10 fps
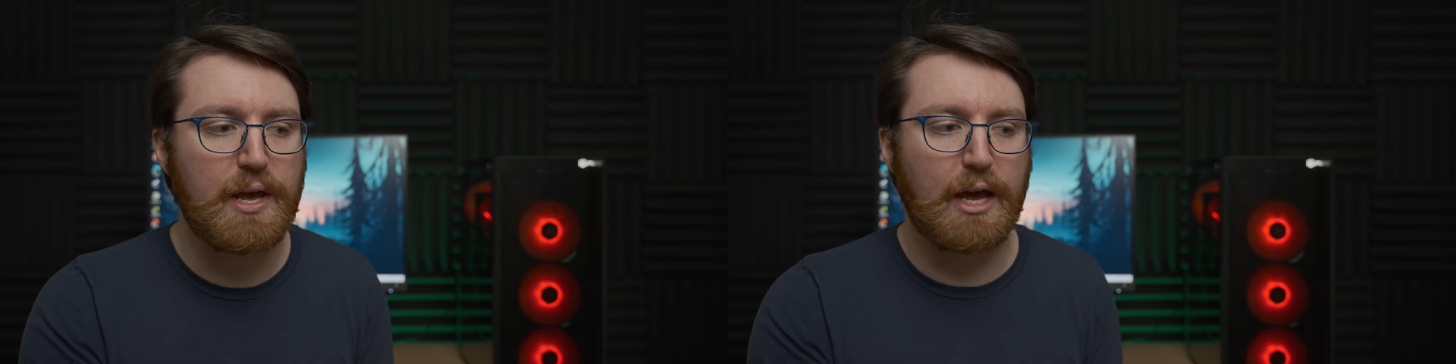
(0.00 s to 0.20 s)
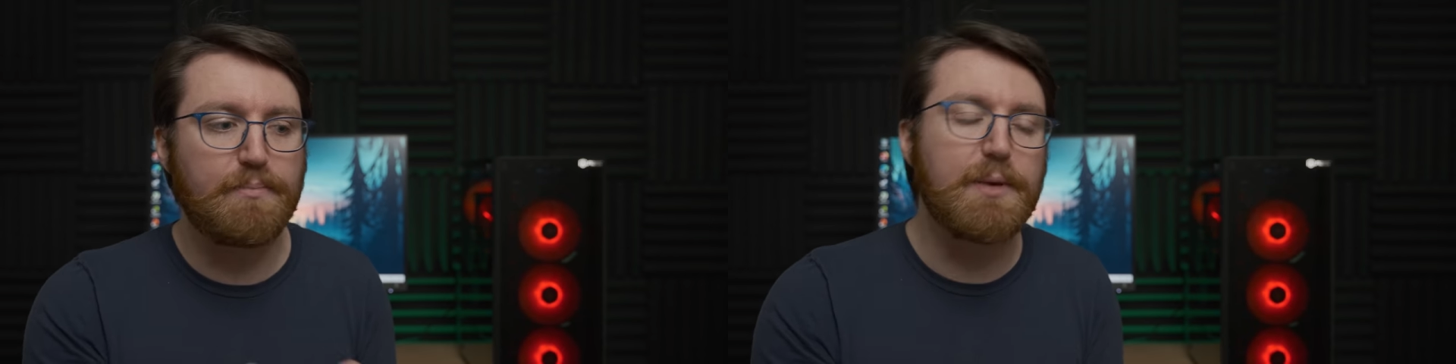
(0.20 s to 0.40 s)

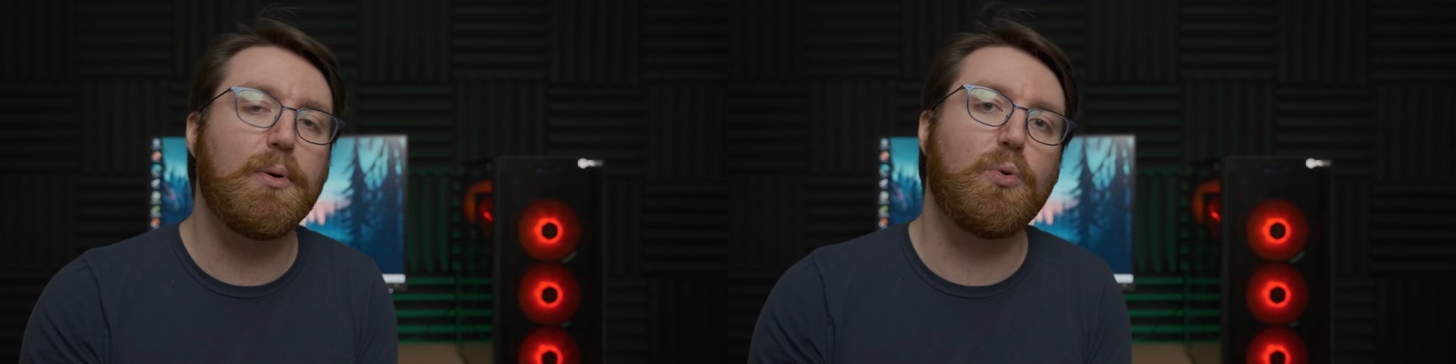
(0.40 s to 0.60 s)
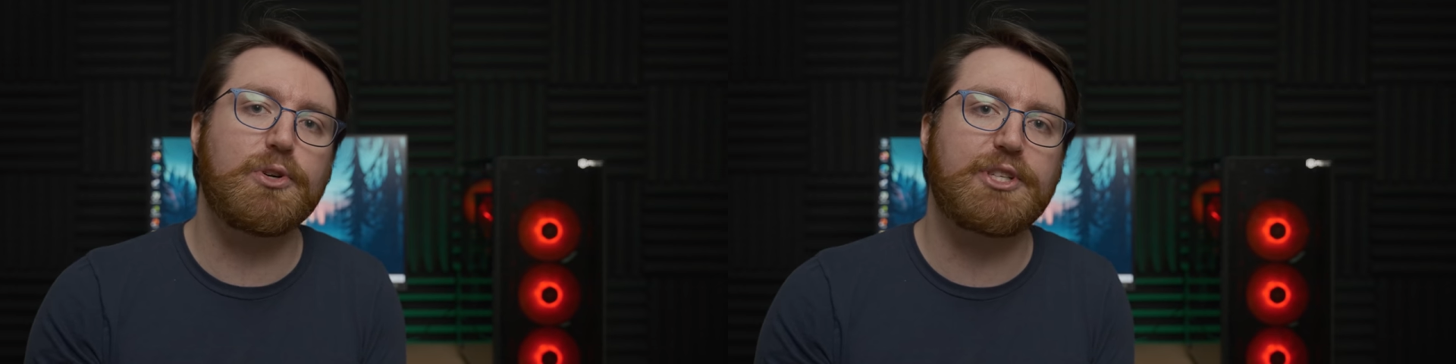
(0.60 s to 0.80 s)
and
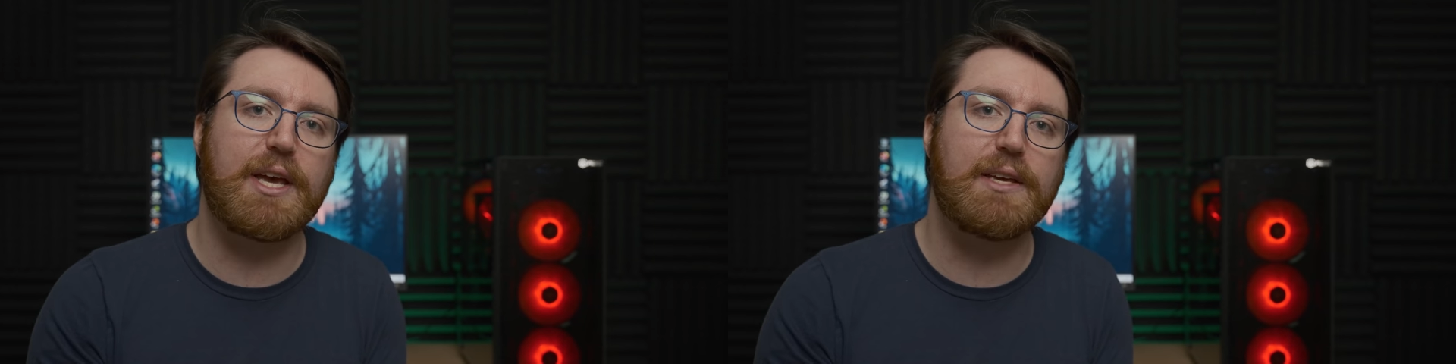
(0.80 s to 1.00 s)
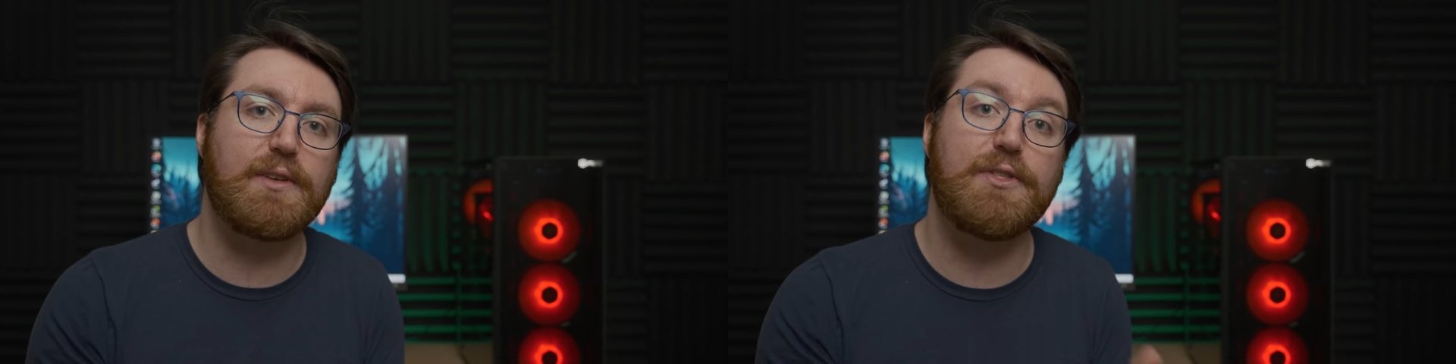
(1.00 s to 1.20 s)
people were
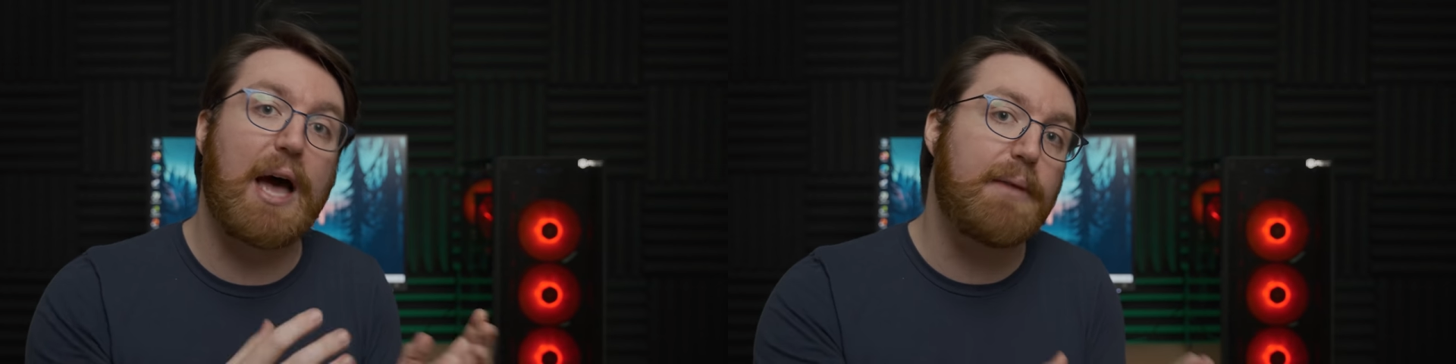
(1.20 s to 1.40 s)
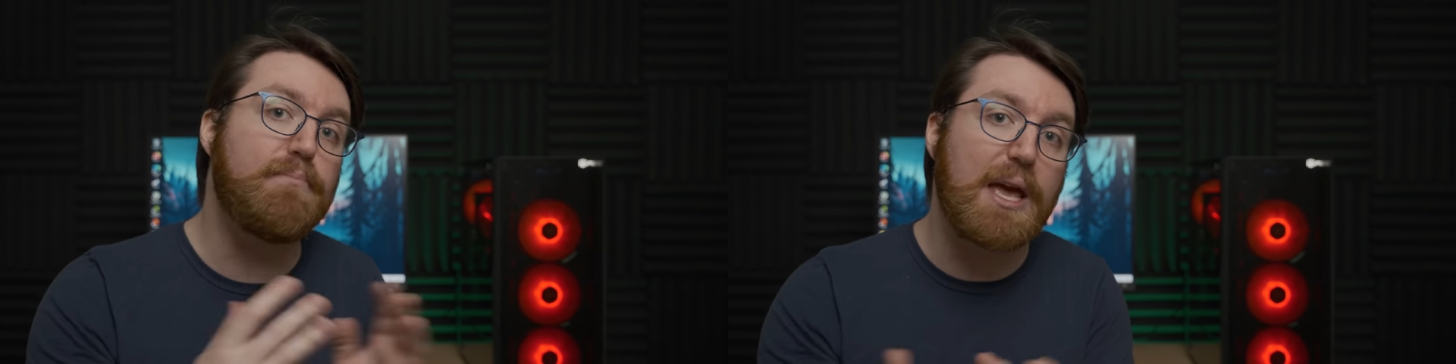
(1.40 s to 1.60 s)
saying that
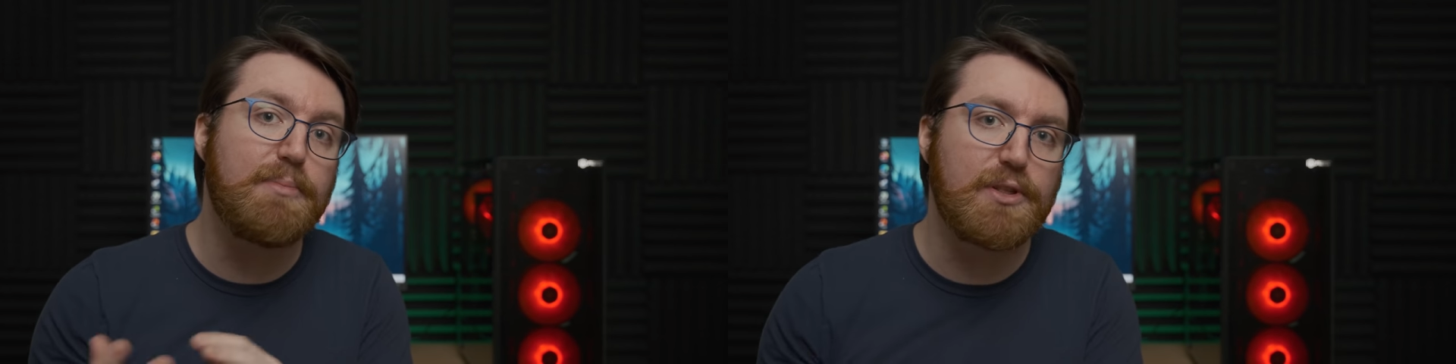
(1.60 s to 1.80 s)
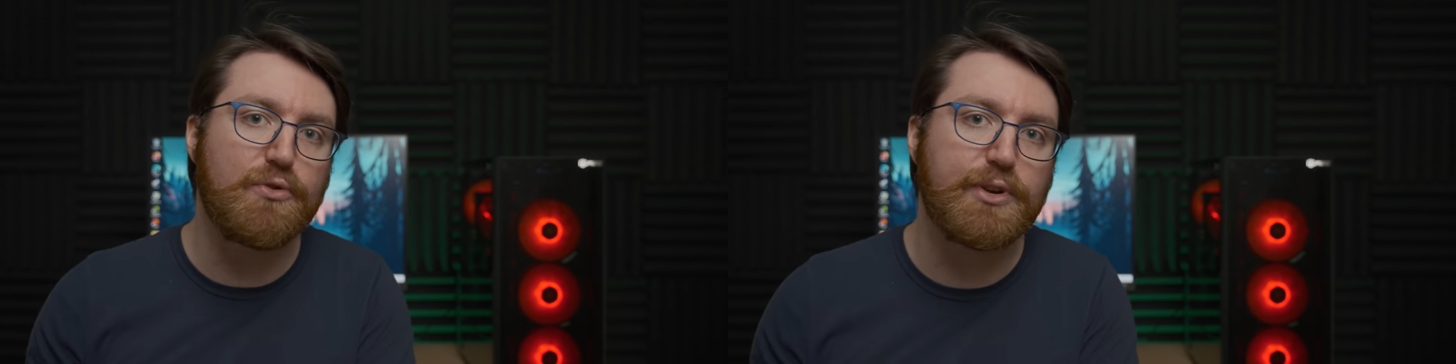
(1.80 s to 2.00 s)
that may
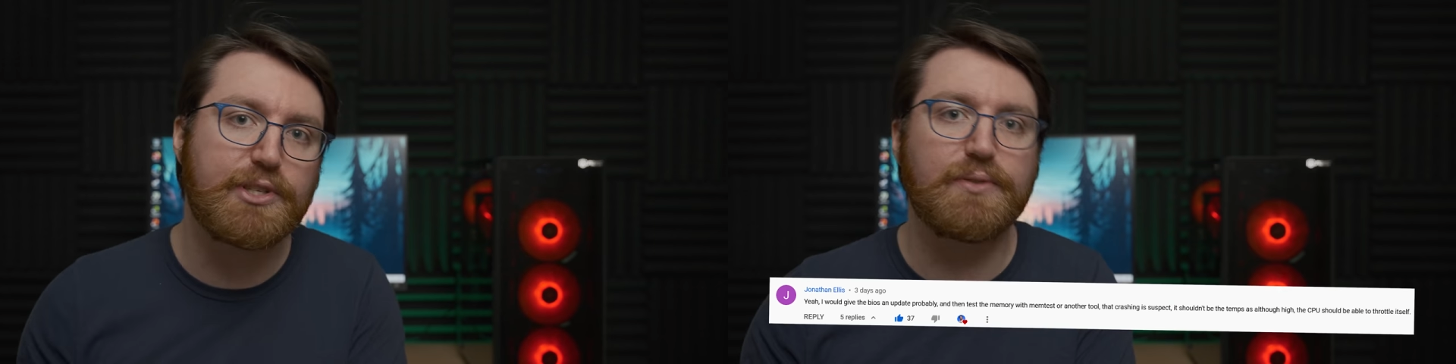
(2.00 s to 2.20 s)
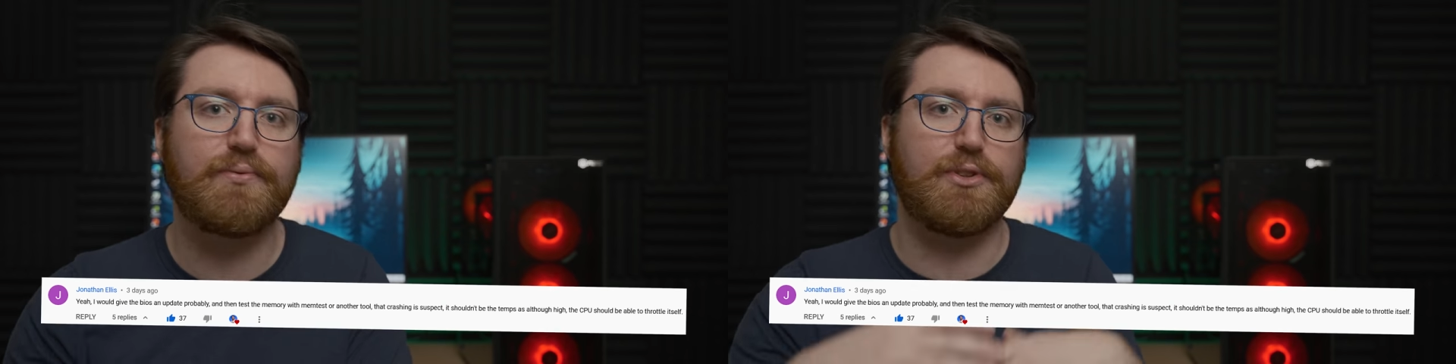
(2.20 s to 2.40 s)
be the
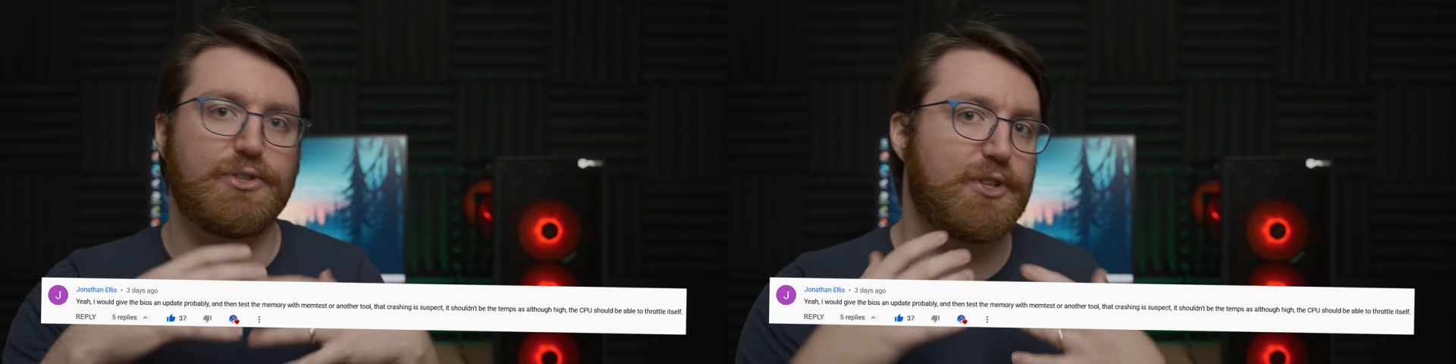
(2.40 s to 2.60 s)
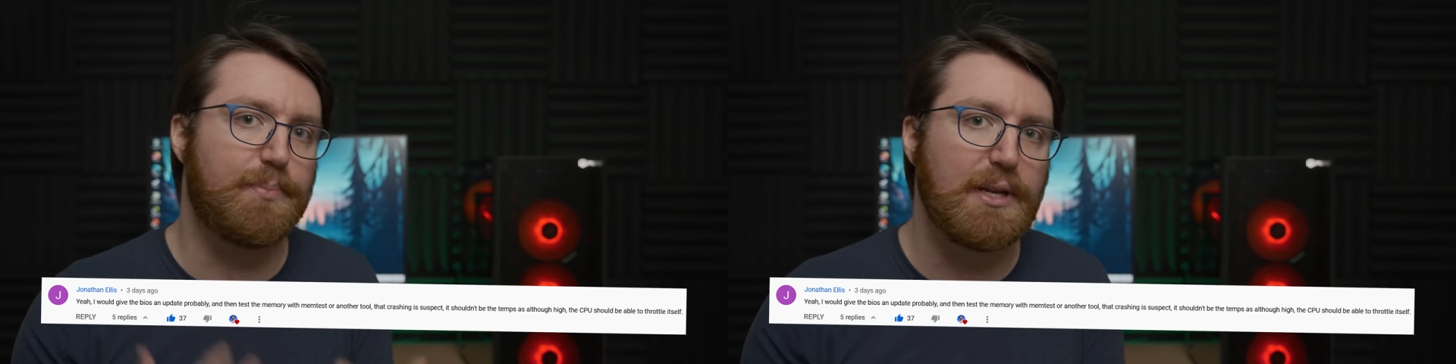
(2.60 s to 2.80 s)
reason for the
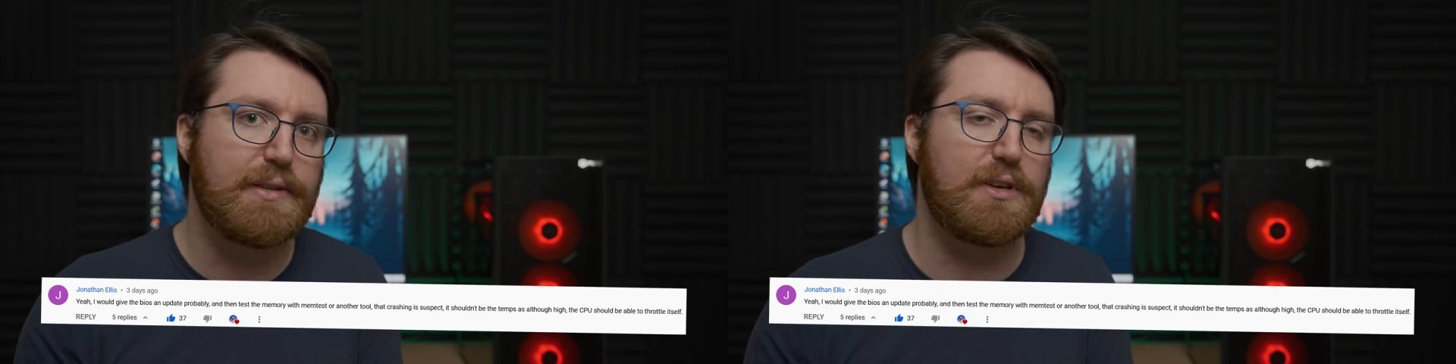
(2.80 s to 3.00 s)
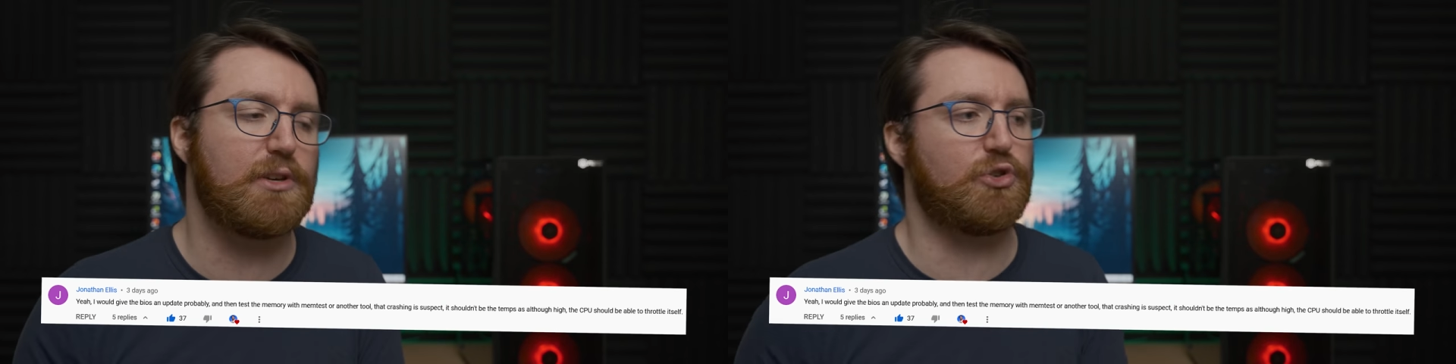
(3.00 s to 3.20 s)

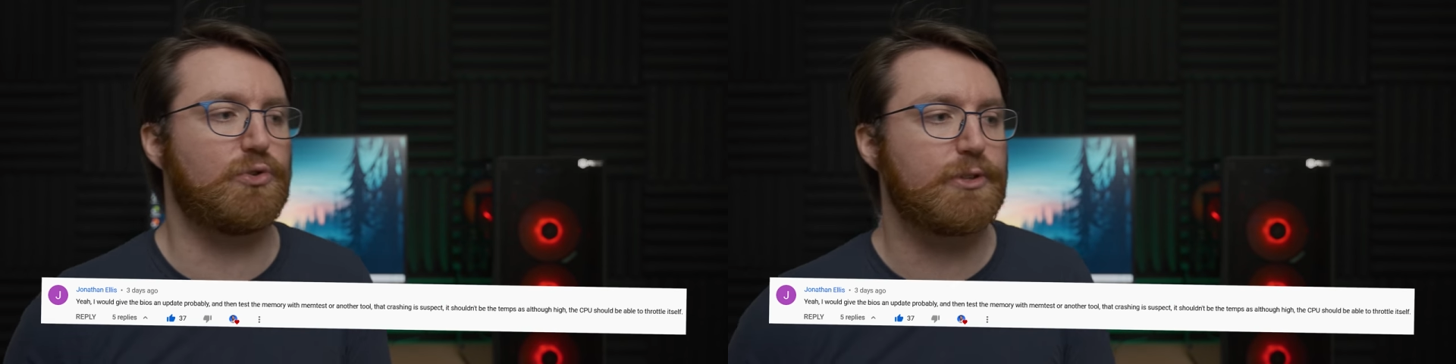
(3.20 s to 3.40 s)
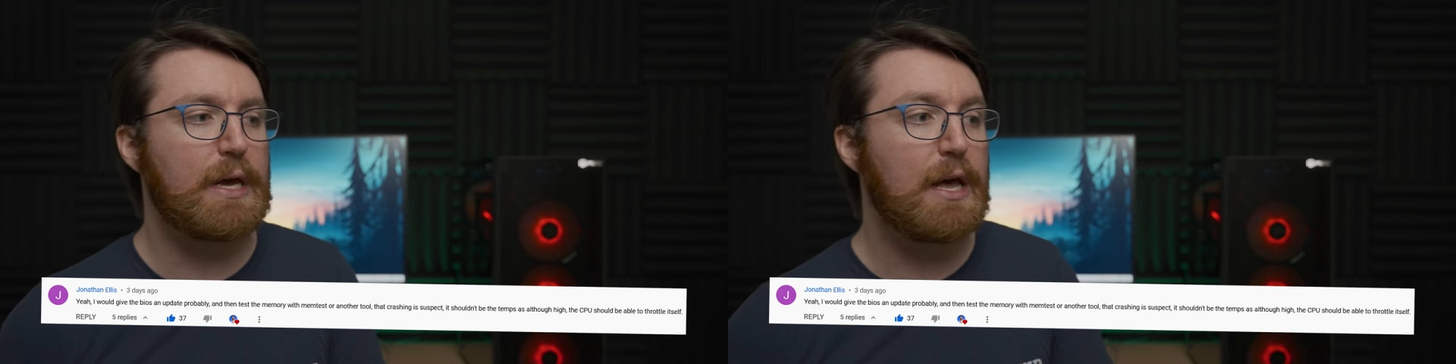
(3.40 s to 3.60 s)
stability issues.